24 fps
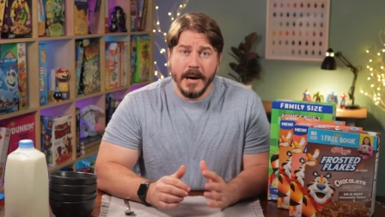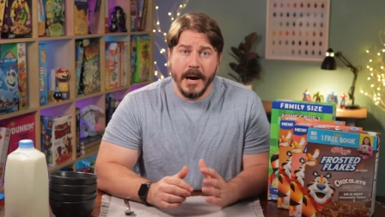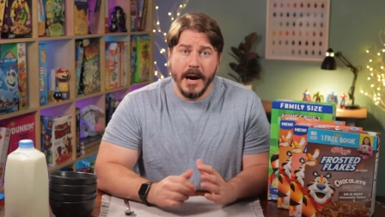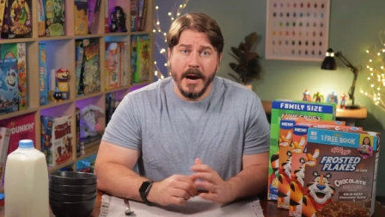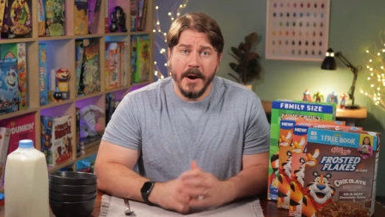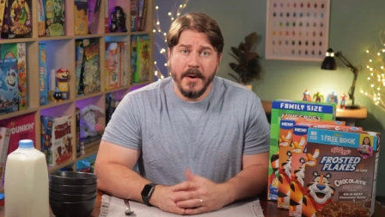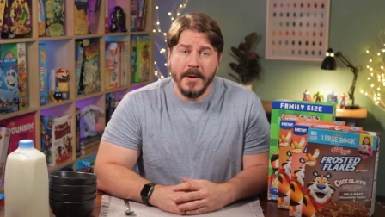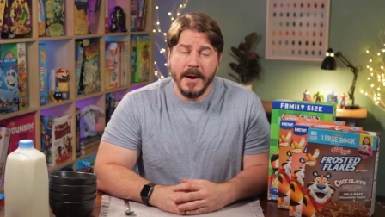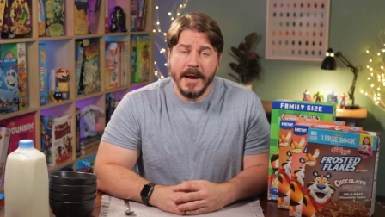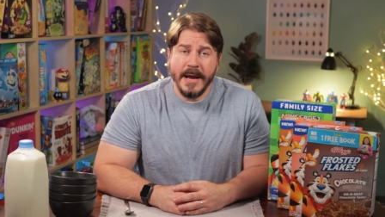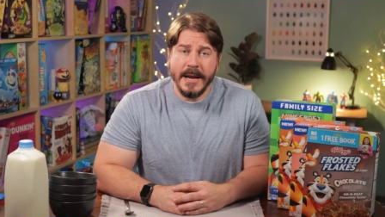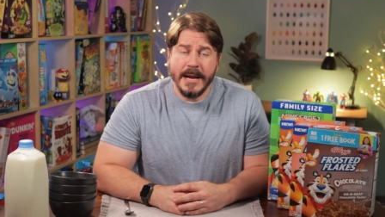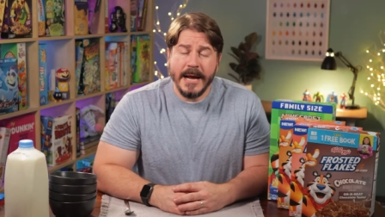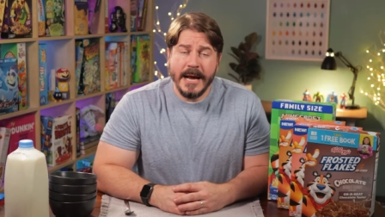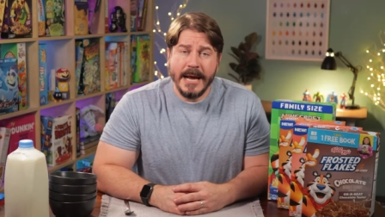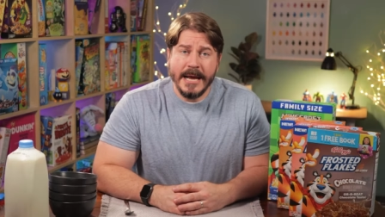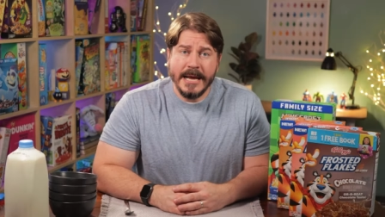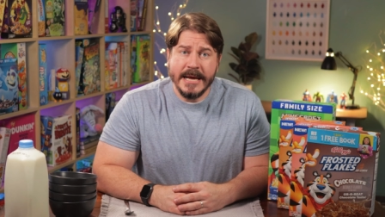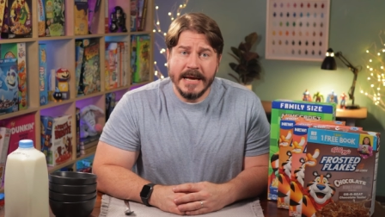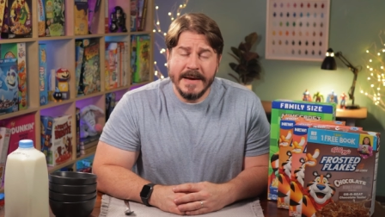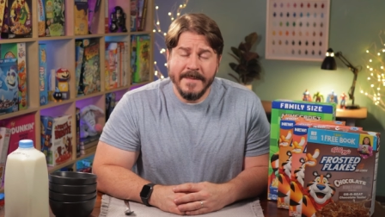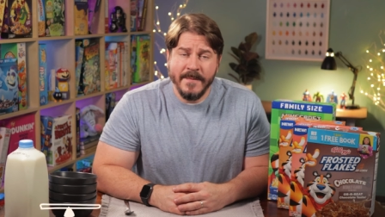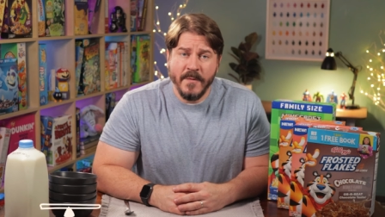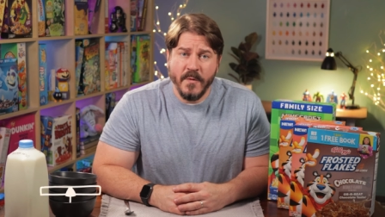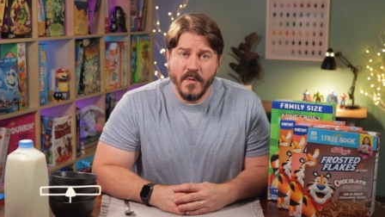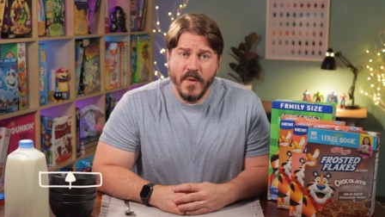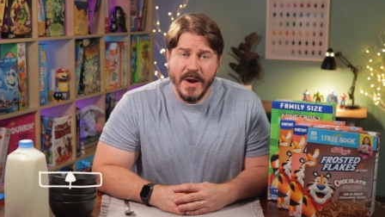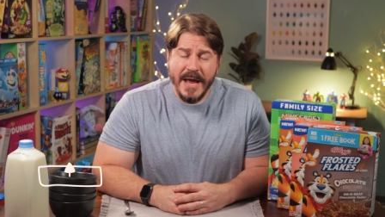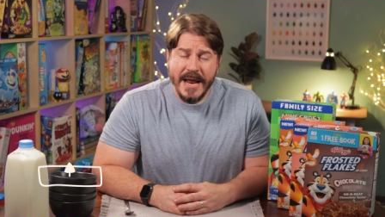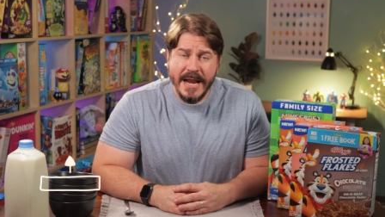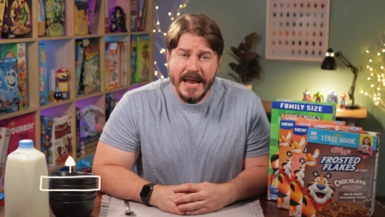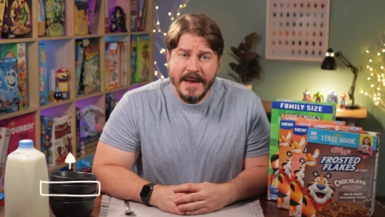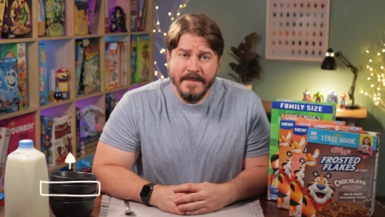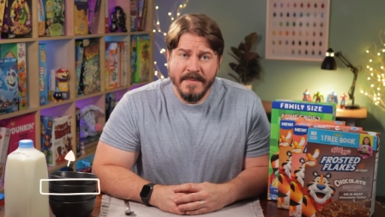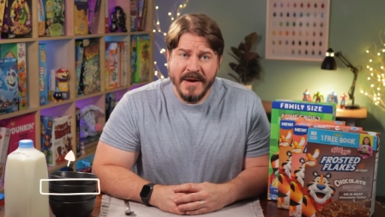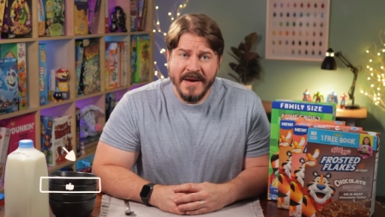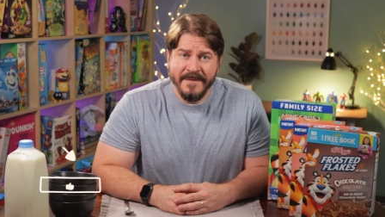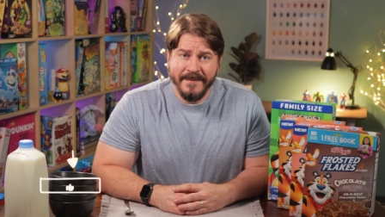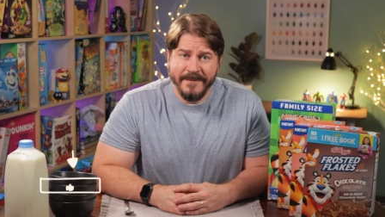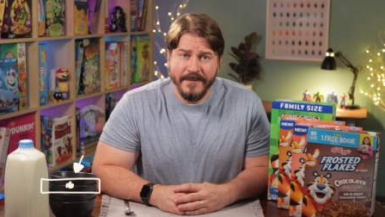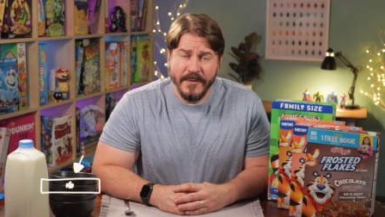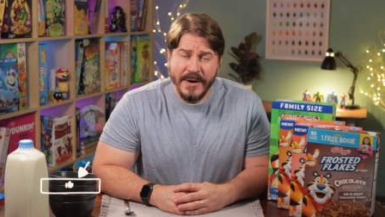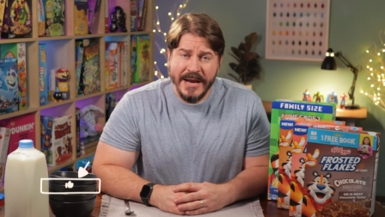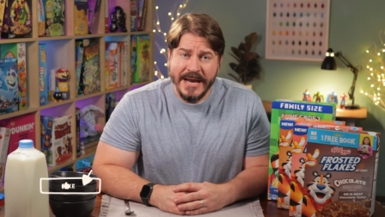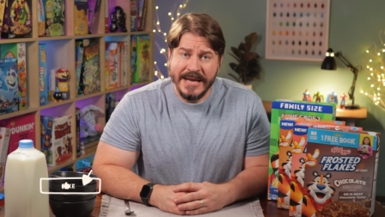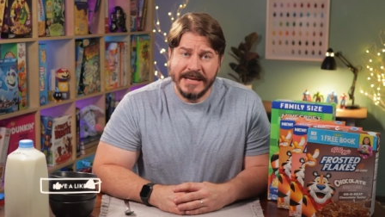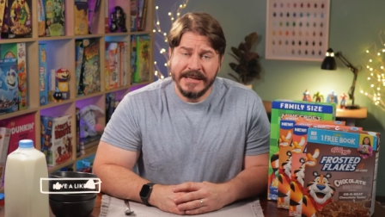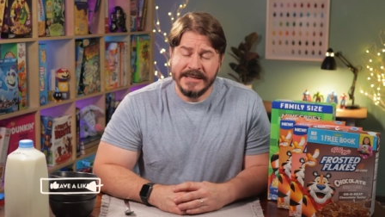All right, I am ready, my
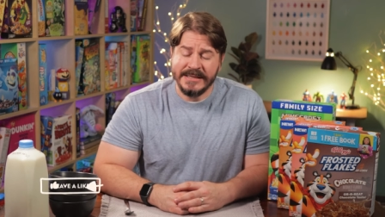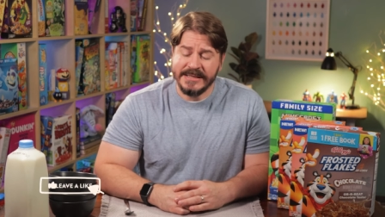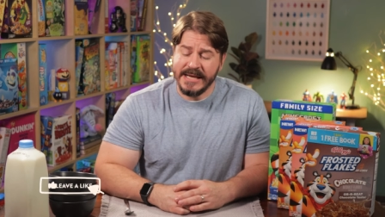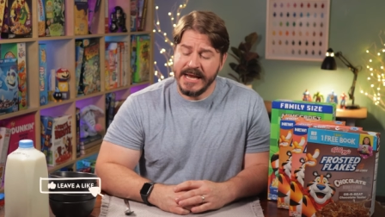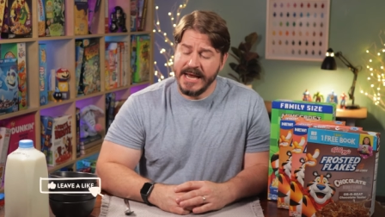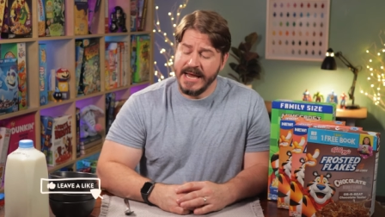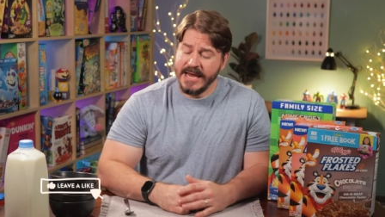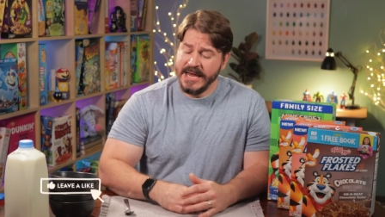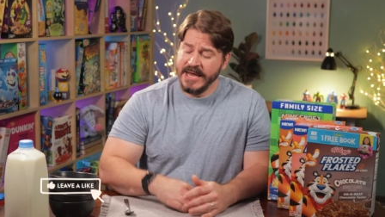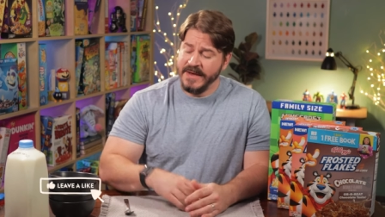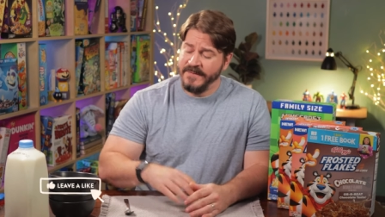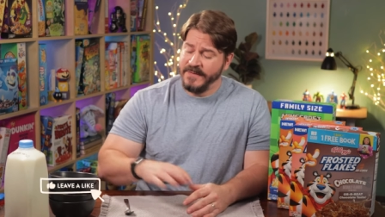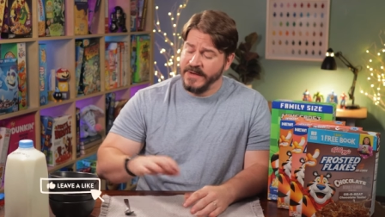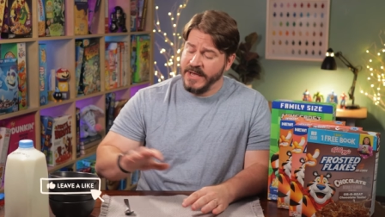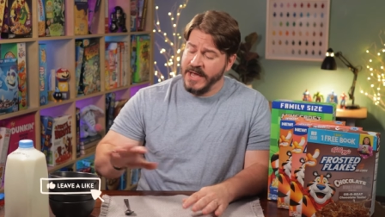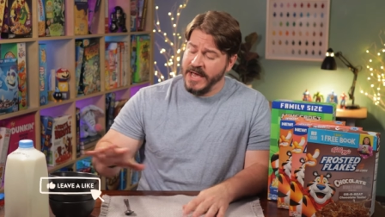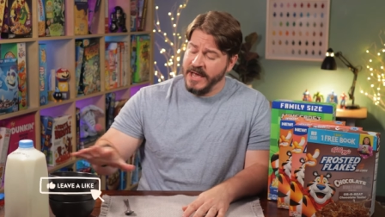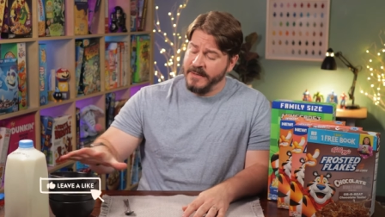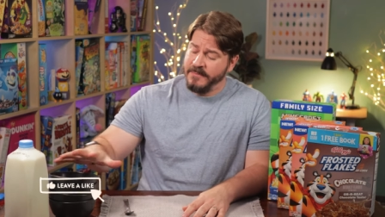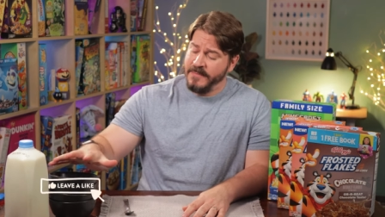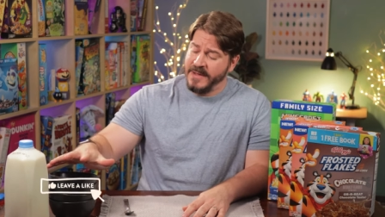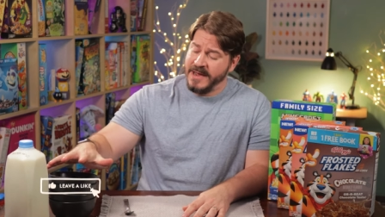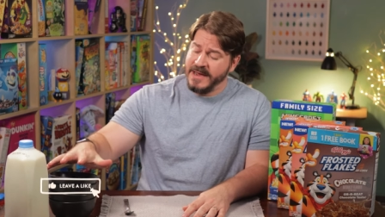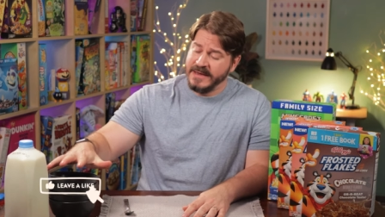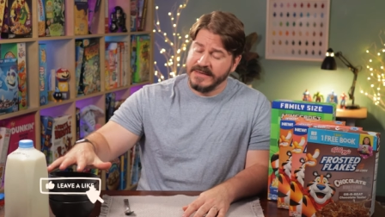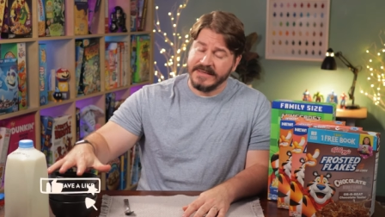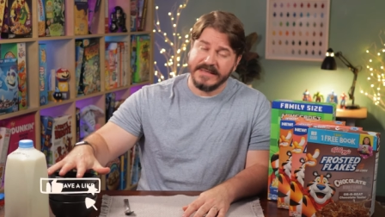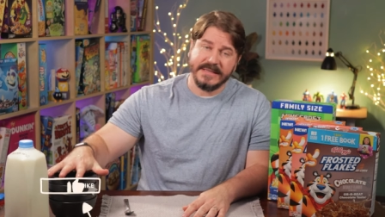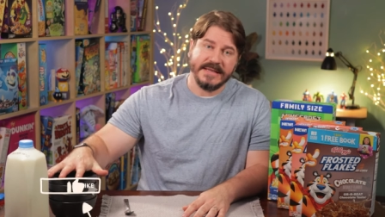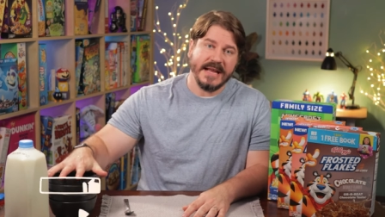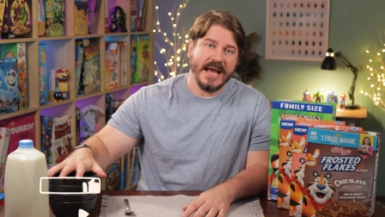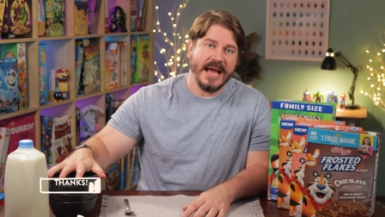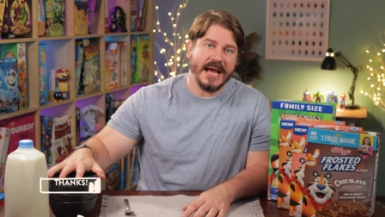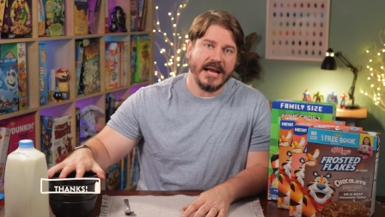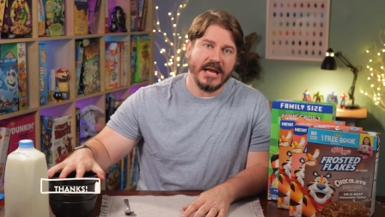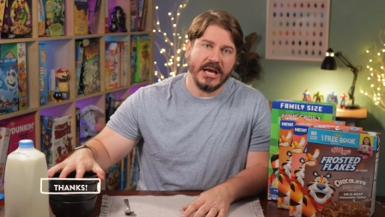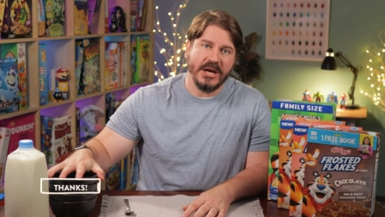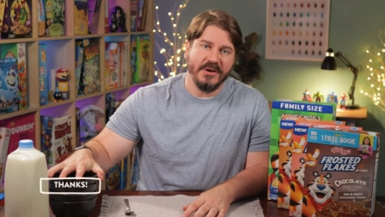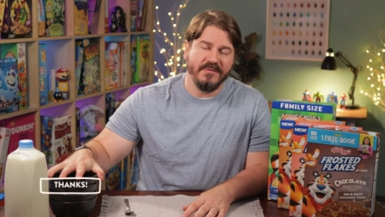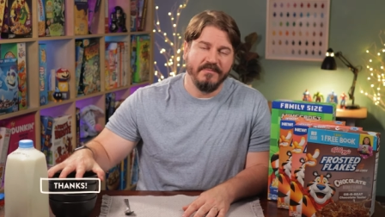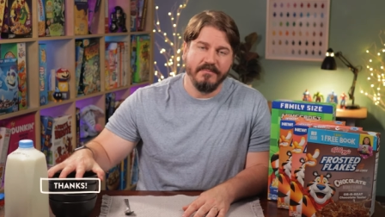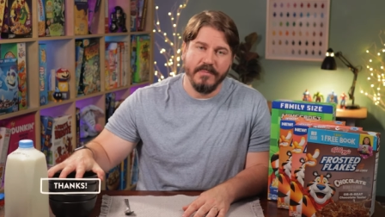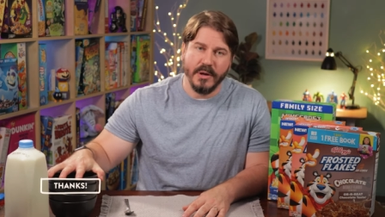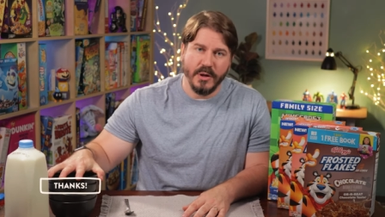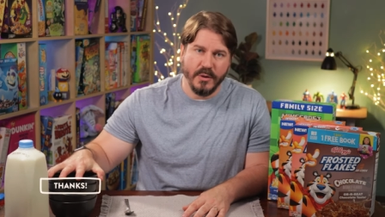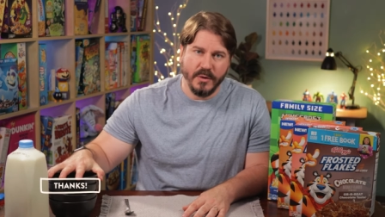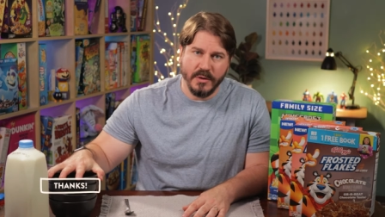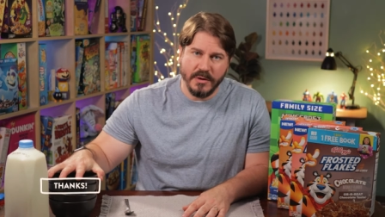friends. I have got my stack
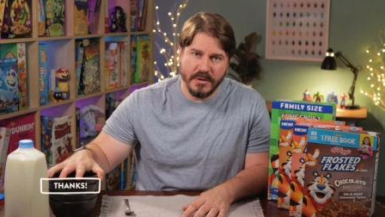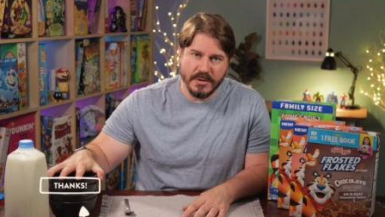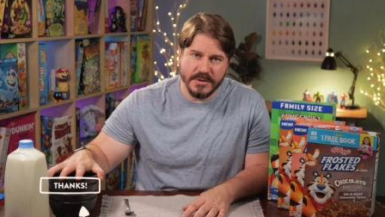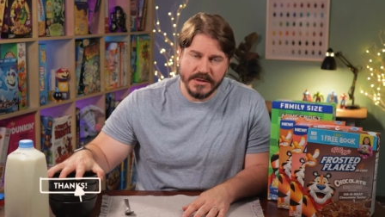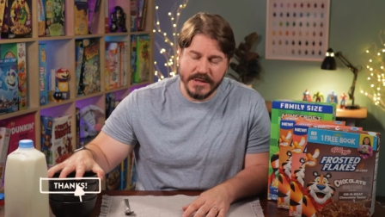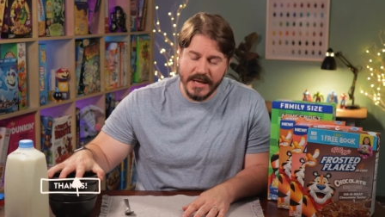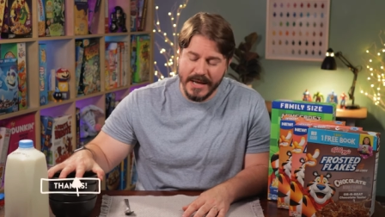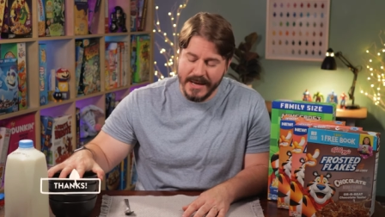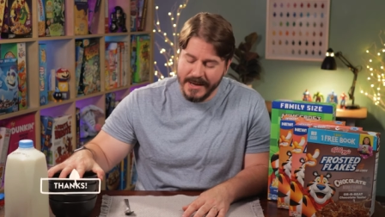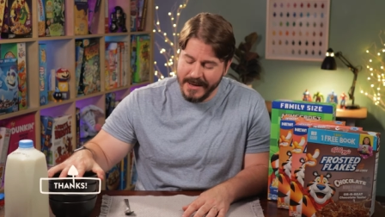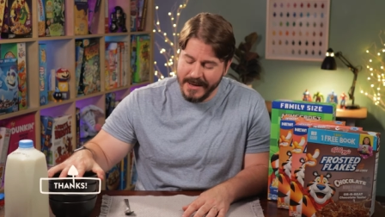of bowls,